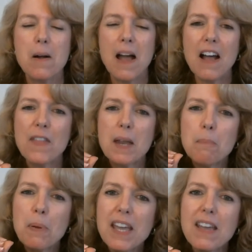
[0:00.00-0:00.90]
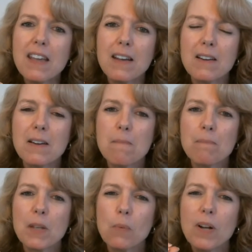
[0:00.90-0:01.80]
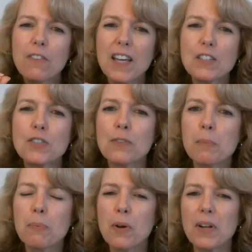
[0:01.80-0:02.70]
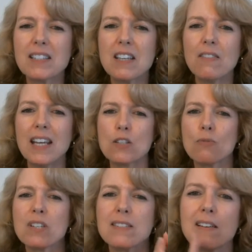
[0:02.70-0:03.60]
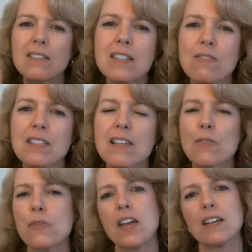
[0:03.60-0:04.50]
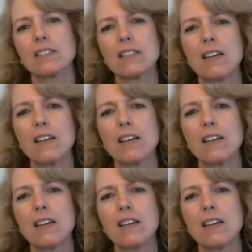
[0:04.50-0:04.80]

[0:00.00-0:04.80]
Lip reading: And then P, what if that stood for productivity as a result of these other things?